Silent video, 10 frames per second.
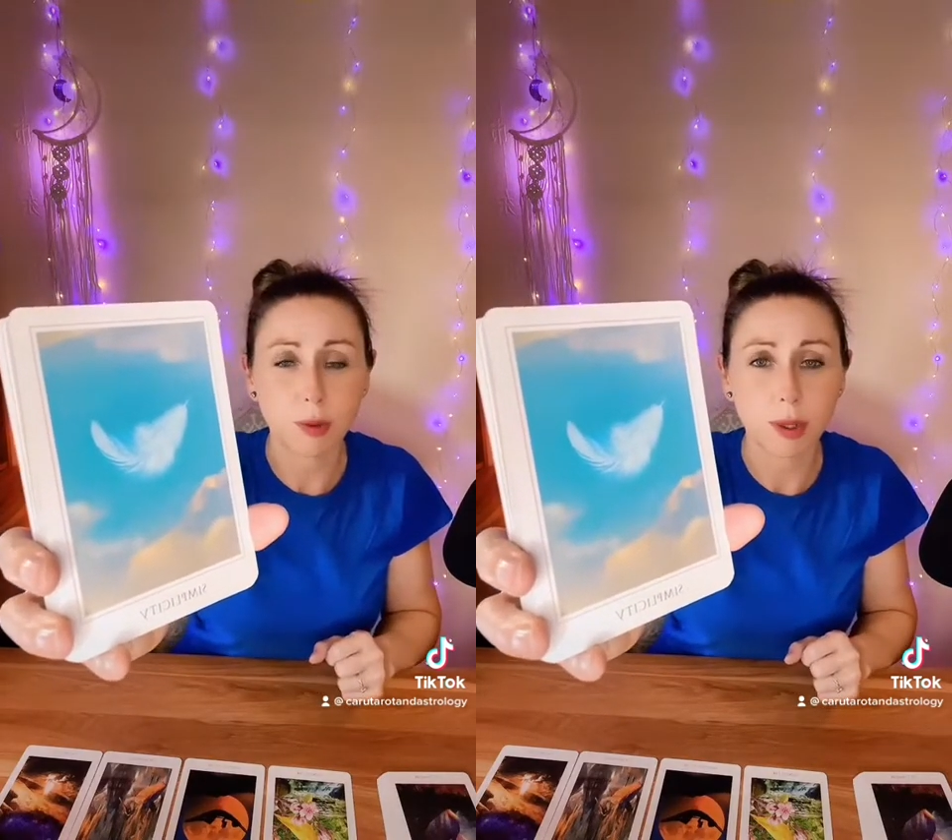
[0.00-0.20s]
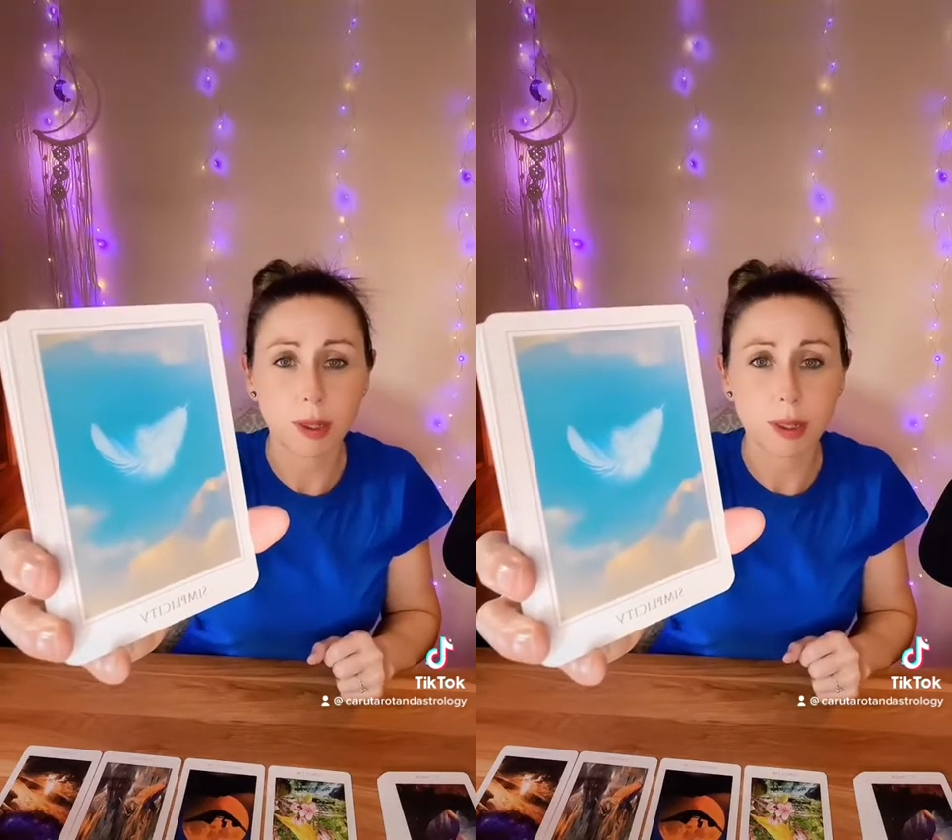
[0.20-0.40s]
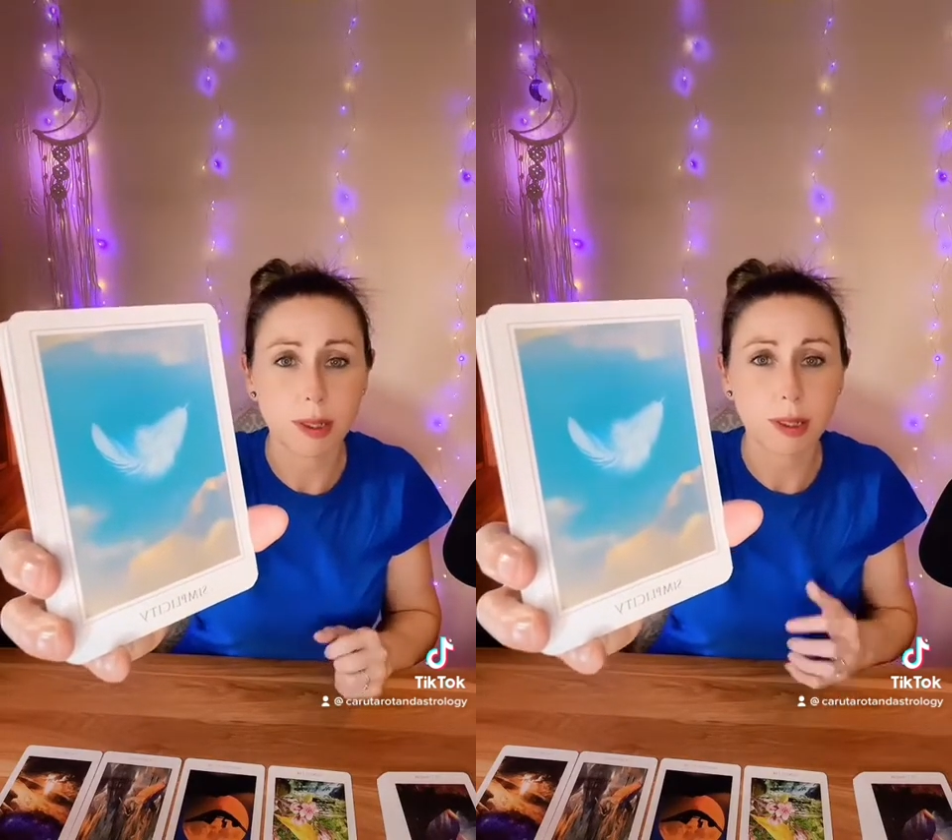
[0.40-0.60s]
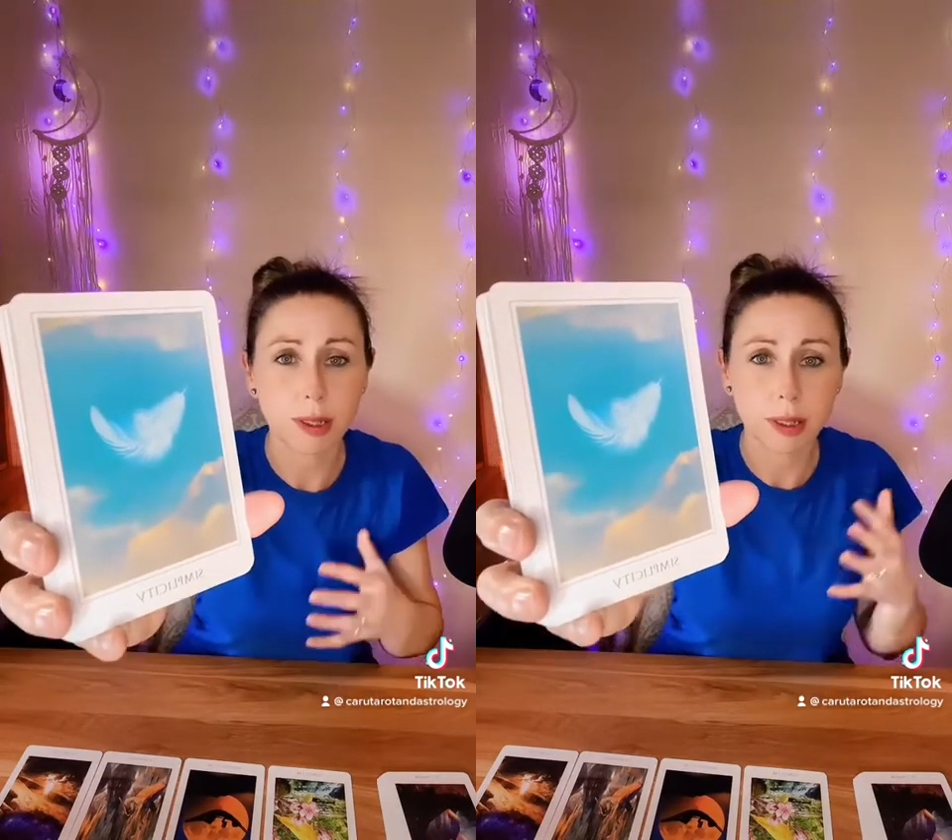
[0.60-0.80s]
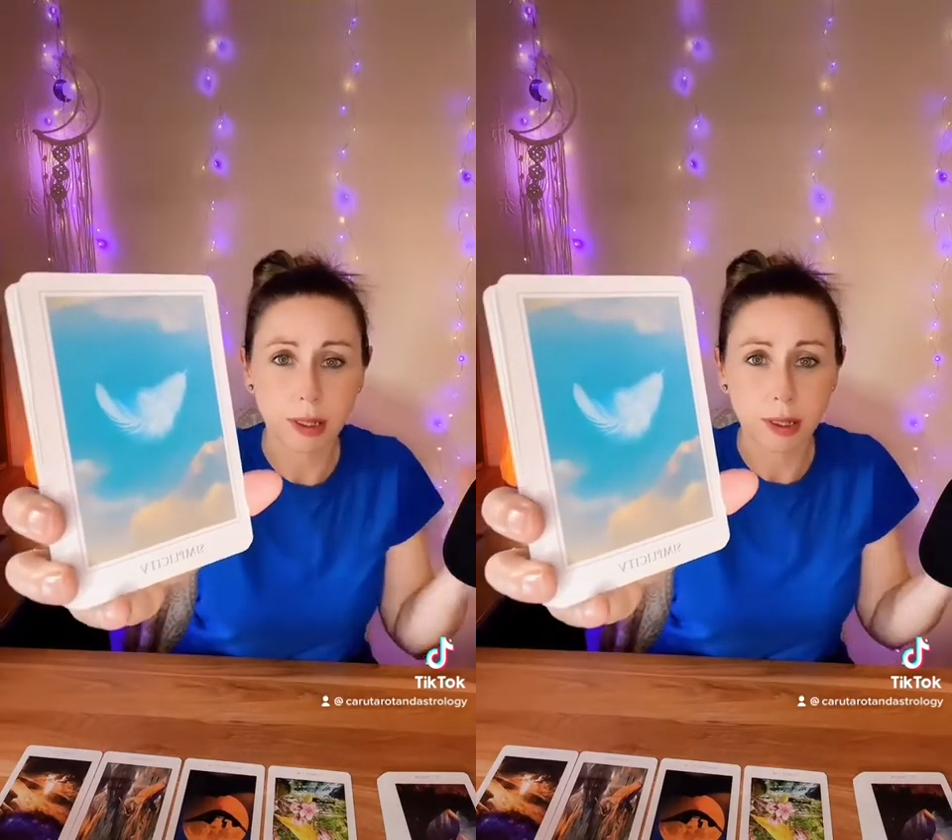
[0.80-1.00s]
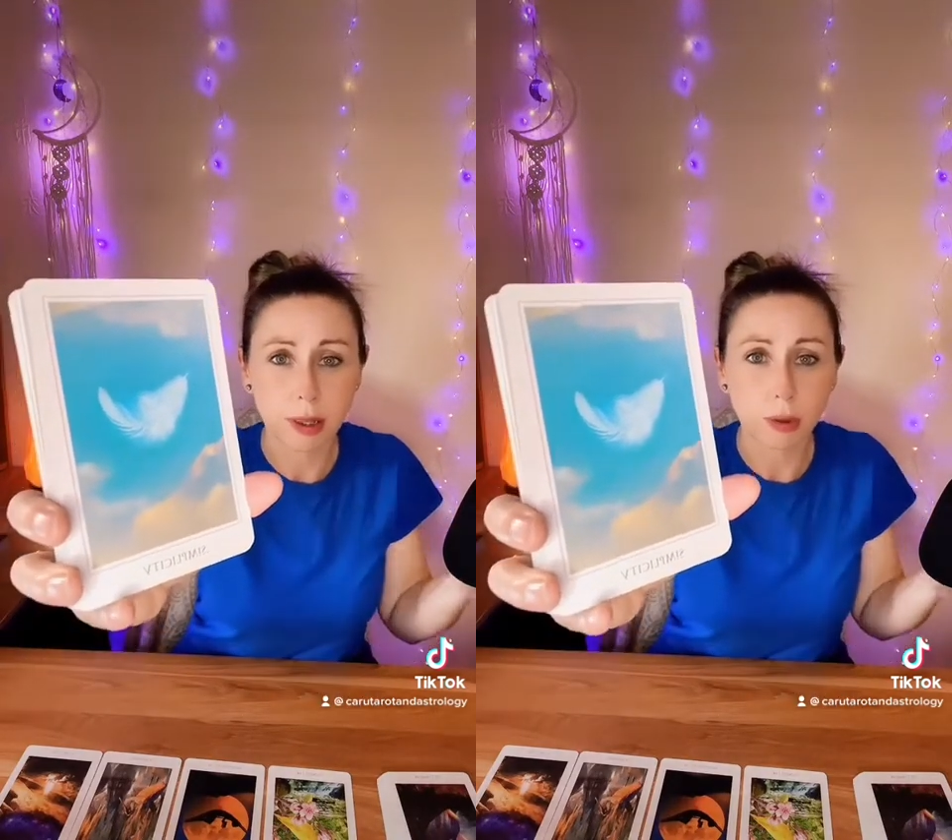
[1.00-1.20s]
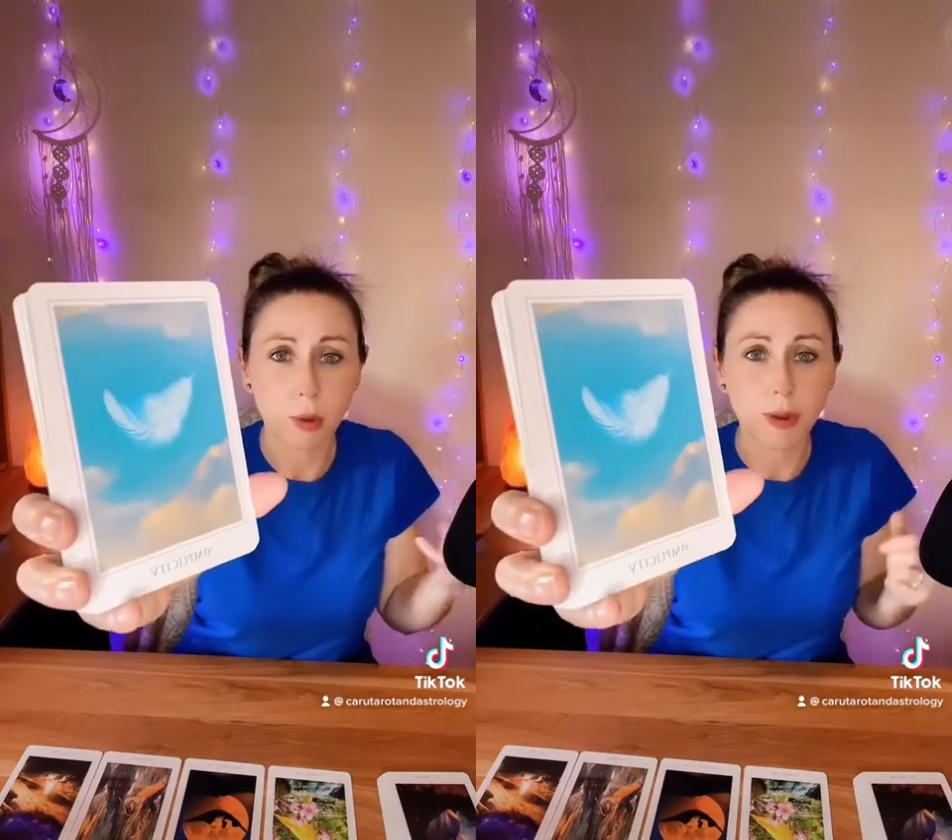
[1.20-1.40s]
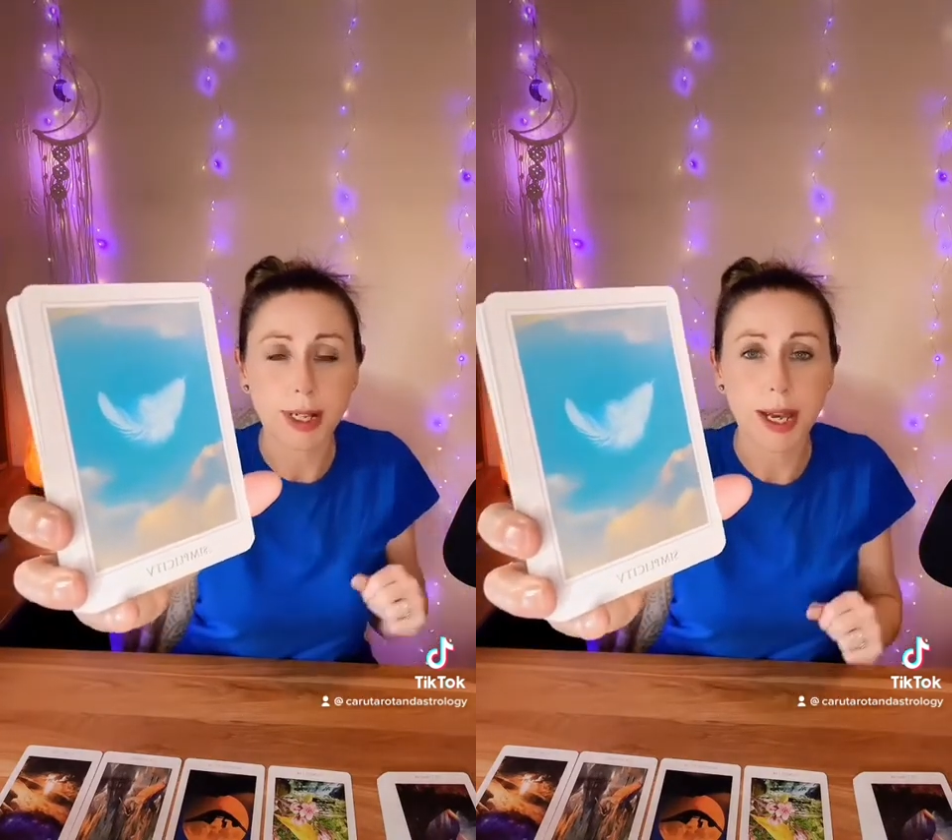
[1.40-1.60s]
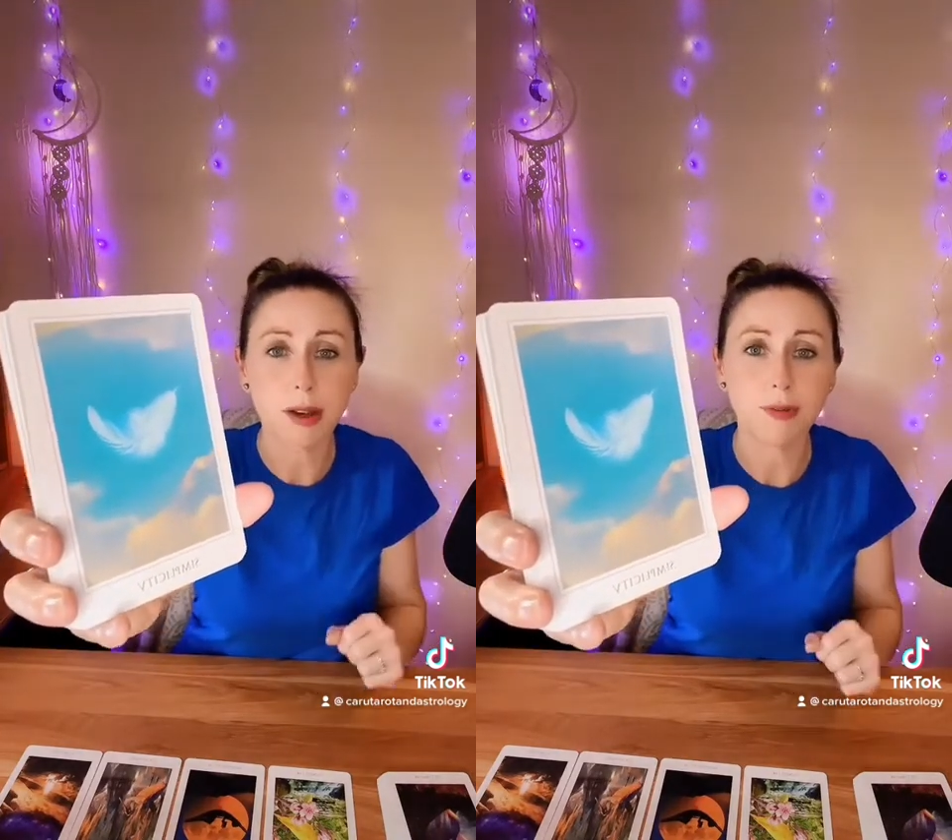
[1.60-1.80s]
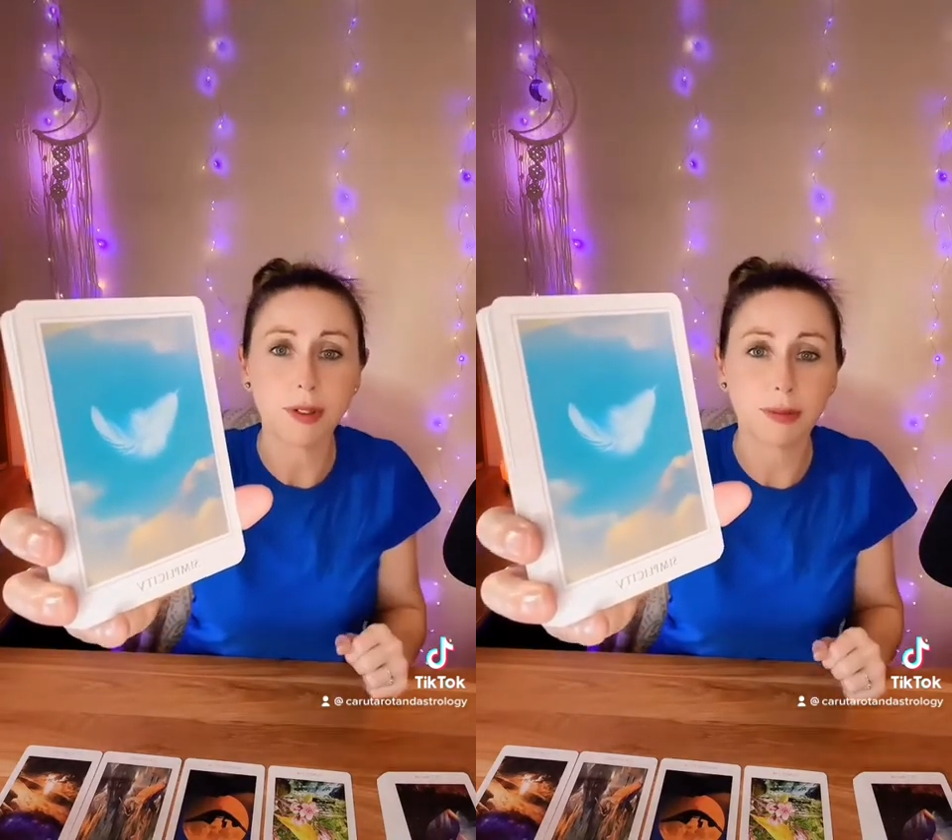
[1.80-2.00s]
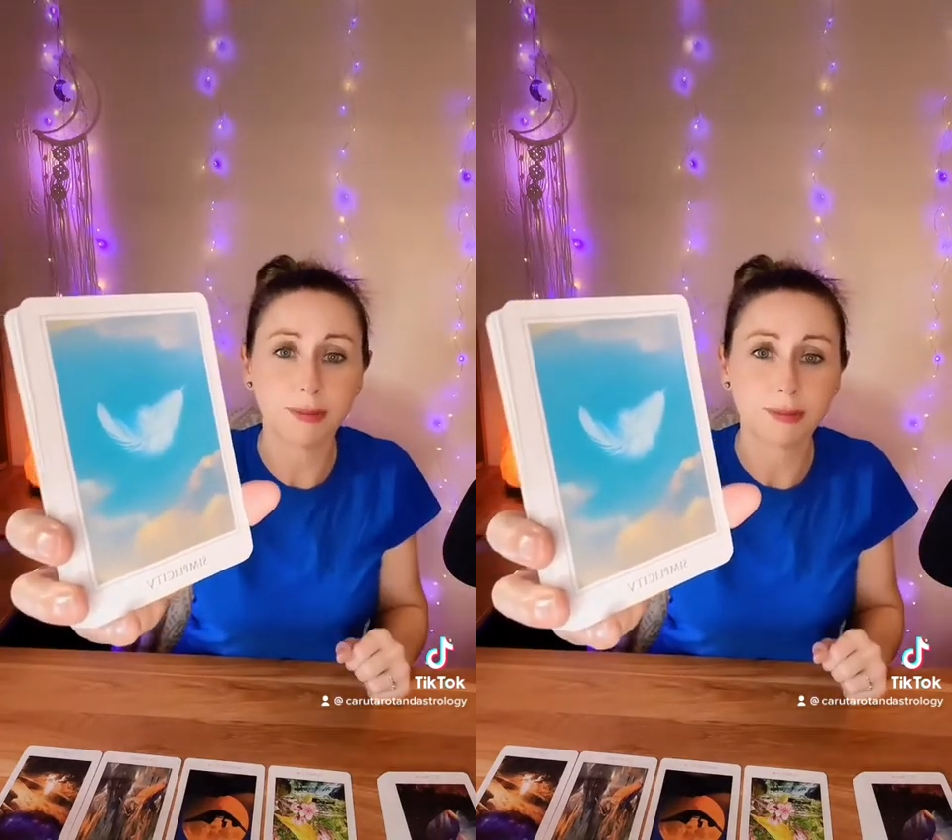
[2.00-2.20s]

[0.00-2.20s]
ones who are in heaven.